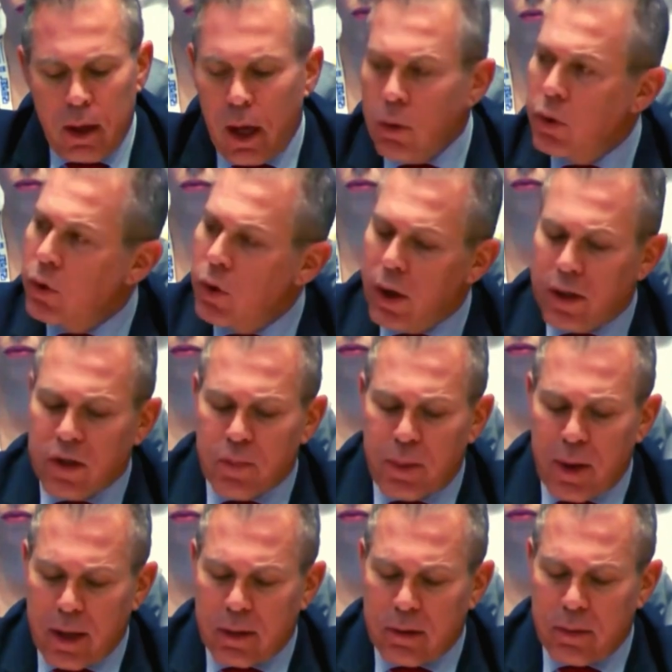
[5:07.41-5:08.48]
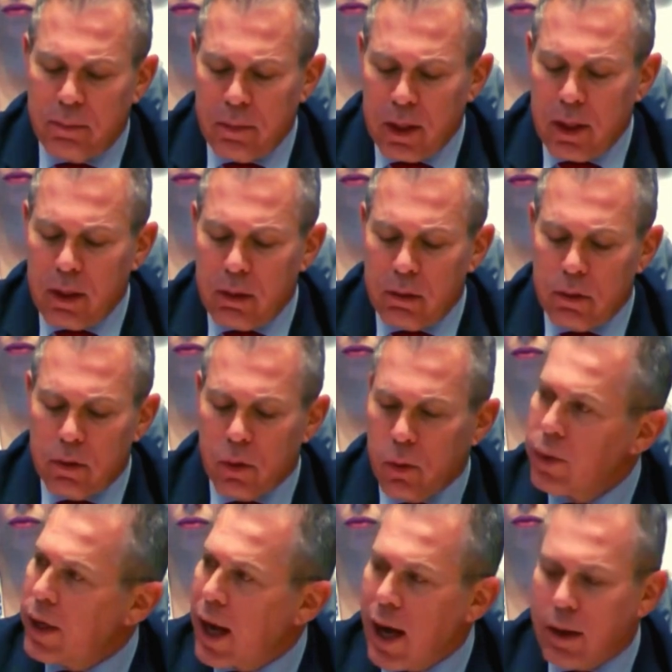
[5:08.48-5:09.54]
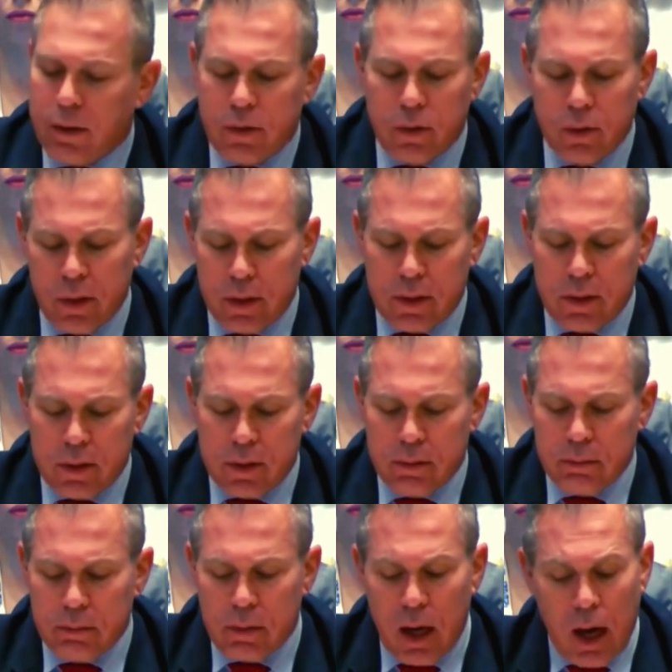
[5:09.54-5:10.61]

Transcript: How do you expect me to react to this?